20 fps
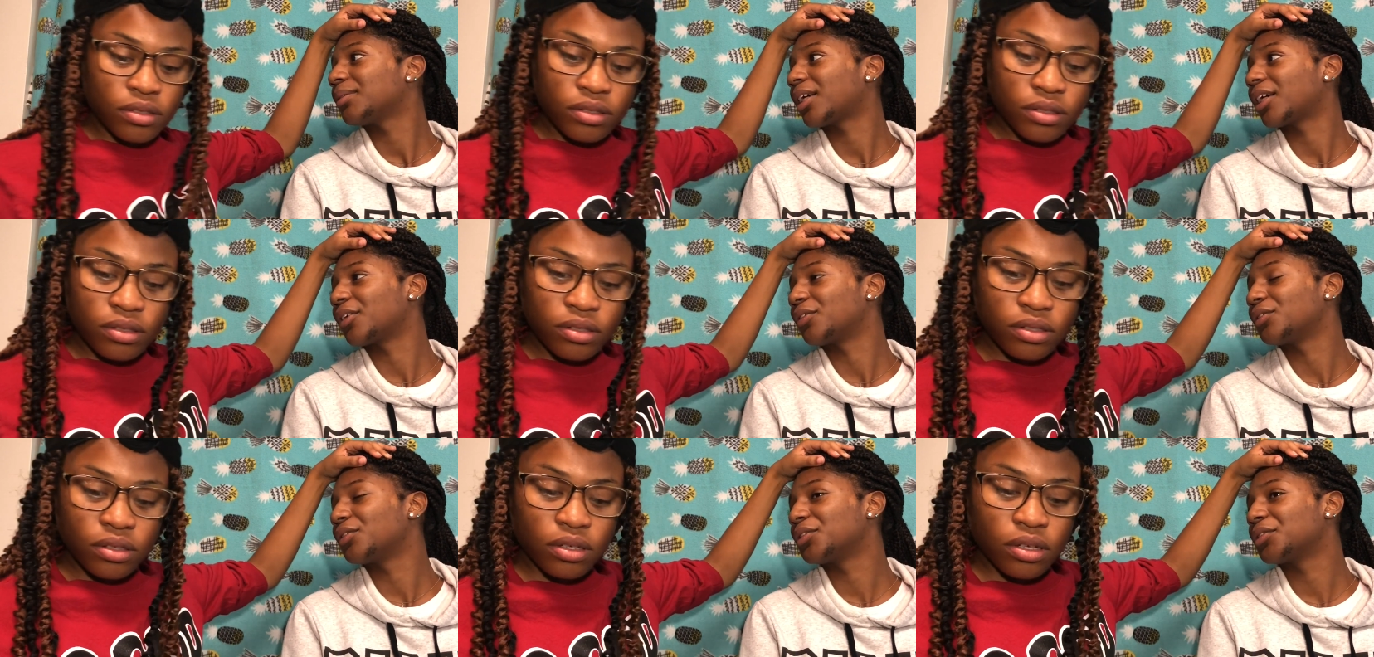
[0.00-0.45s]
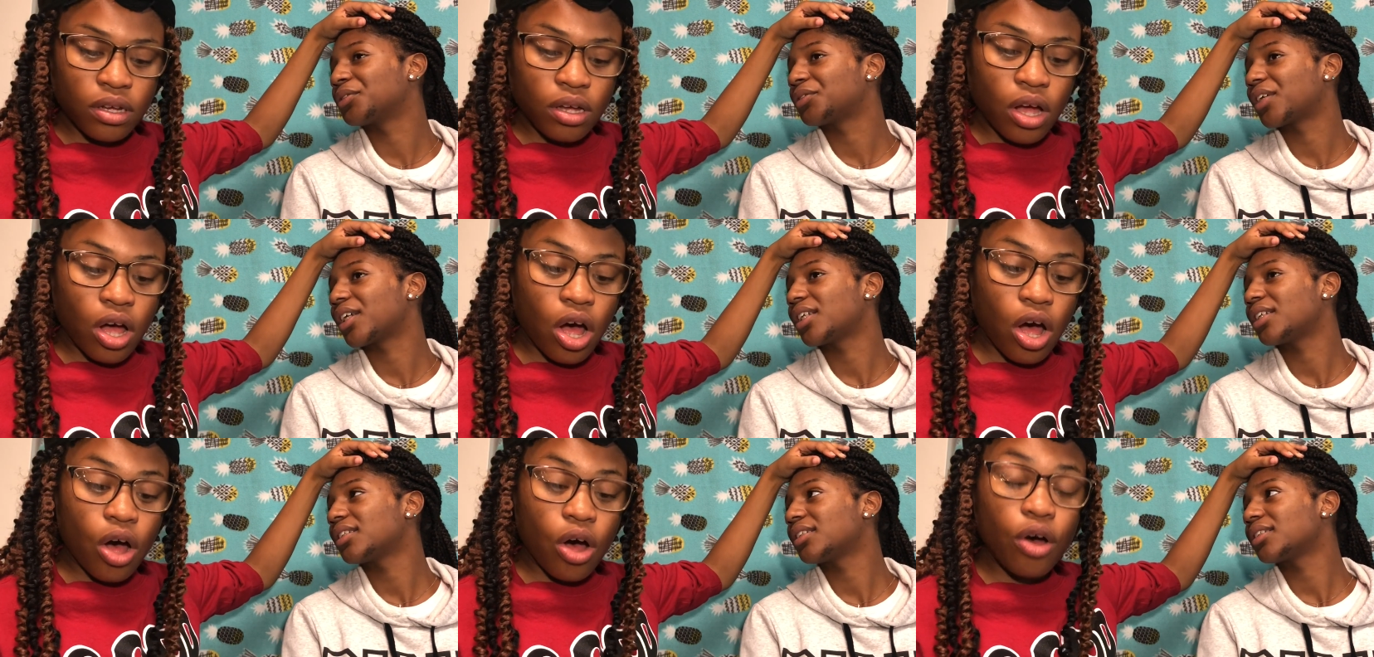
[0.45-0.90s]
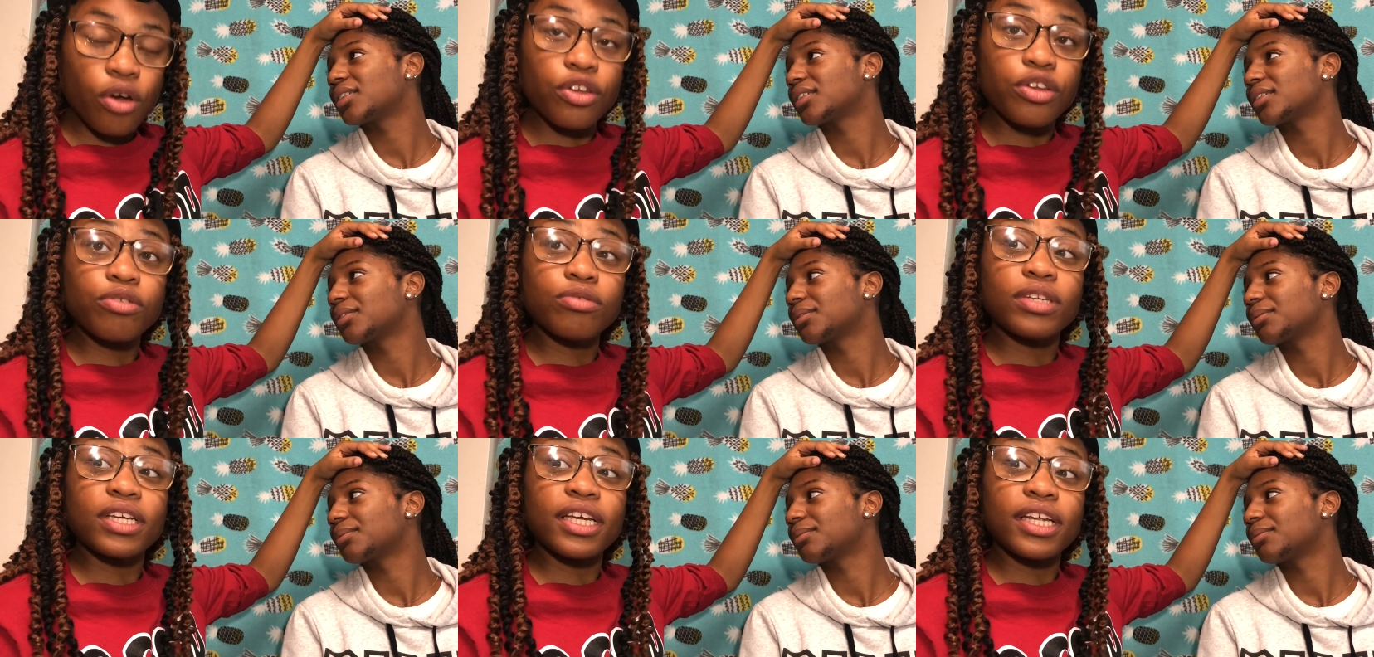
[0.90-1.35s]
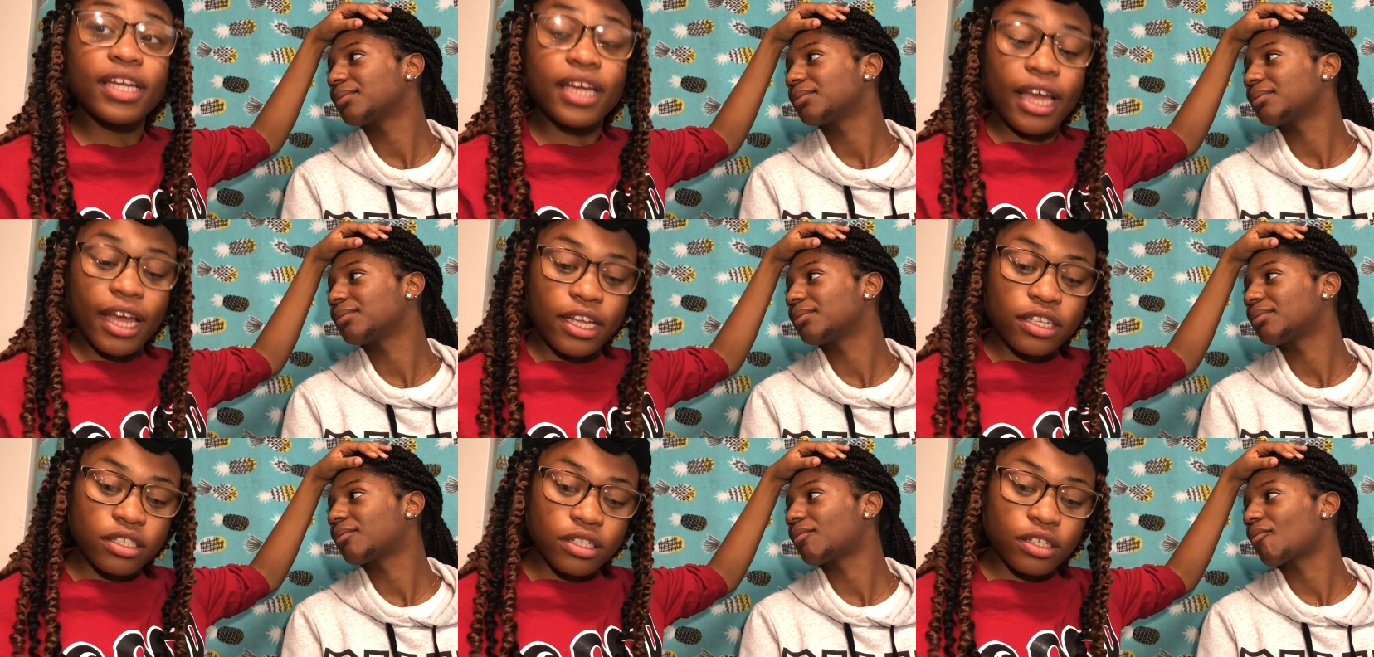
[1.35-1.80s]
Speaker 1: like a full face. Oh, you did it
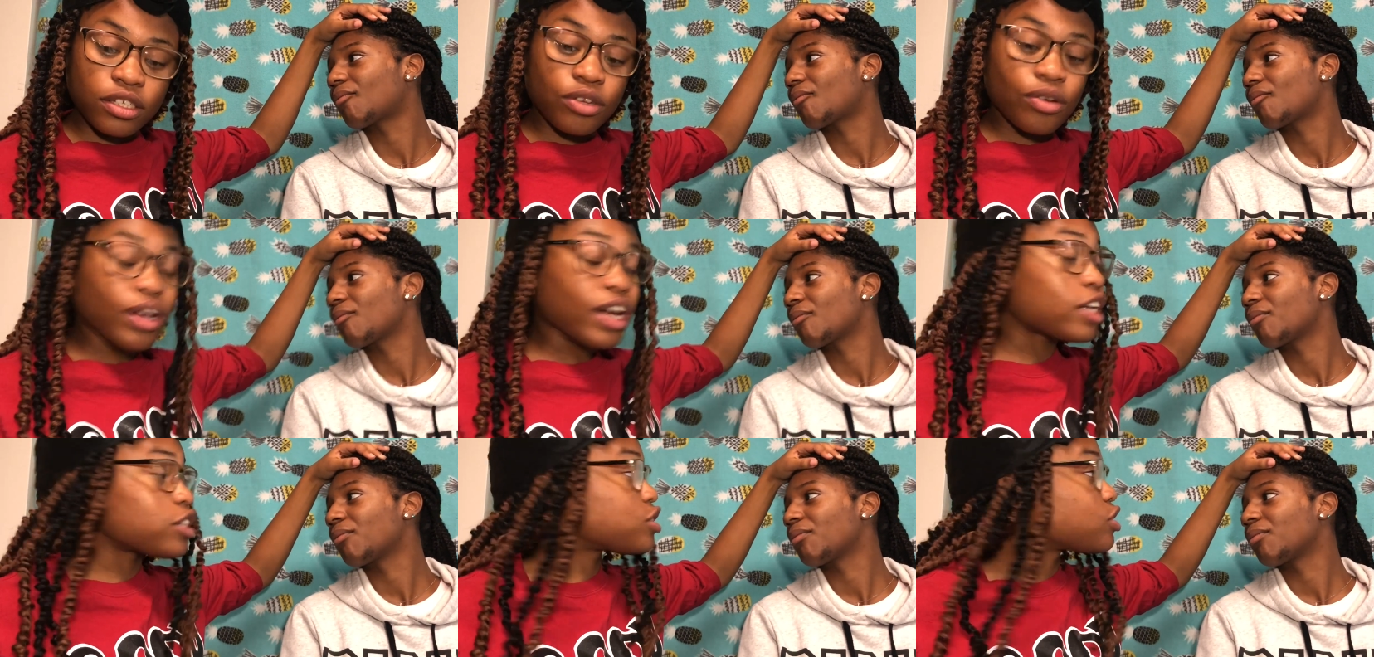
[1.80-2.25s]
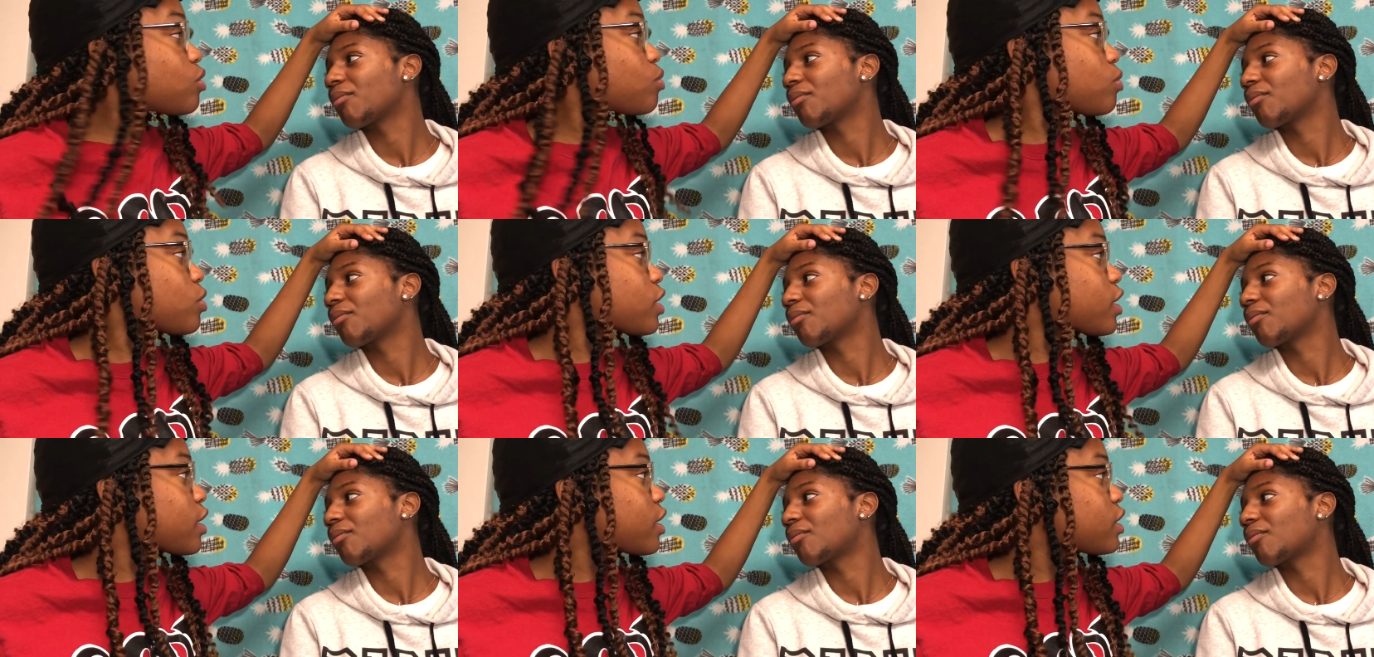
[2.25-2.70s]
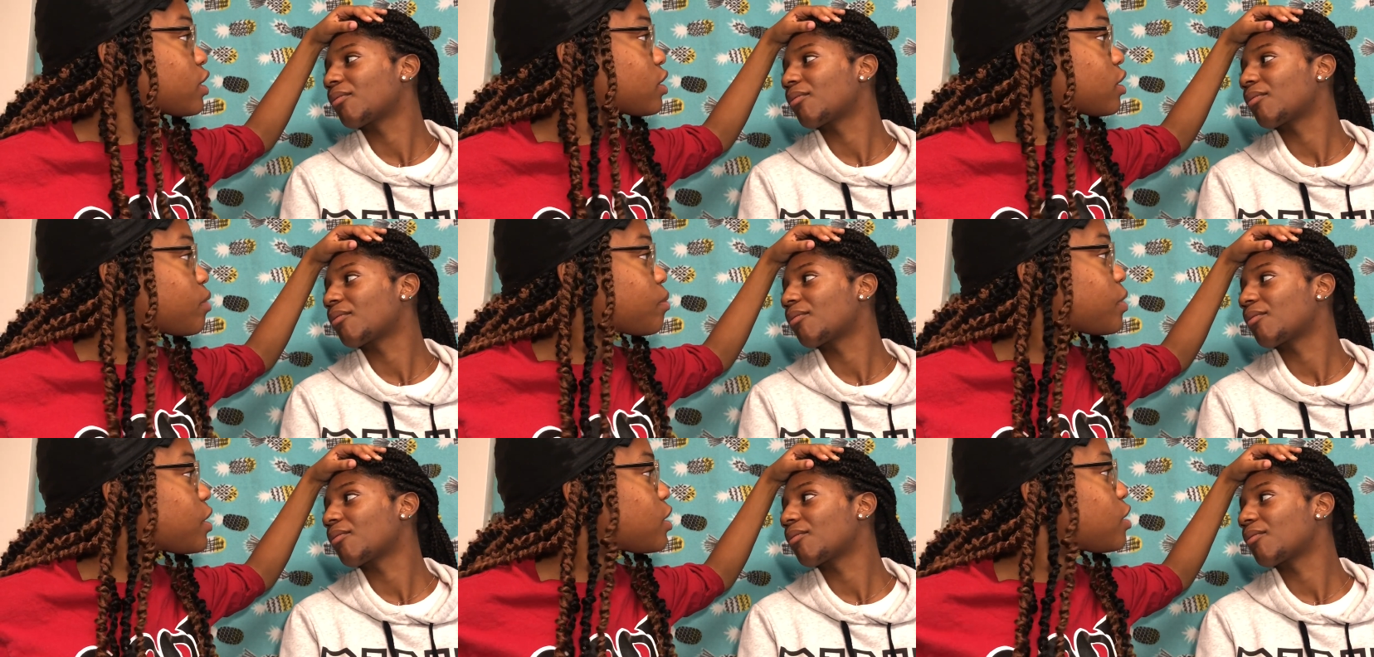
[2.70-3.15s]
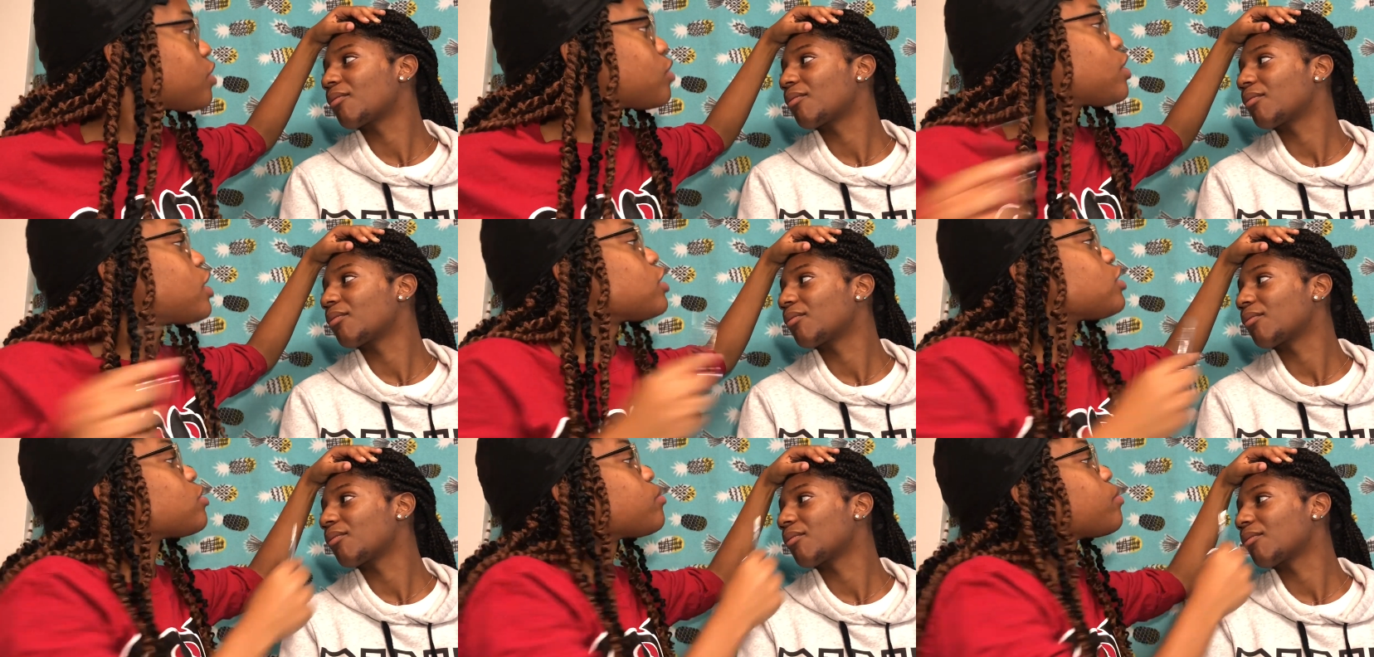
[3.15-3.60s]
as you got your work. I mean, you got your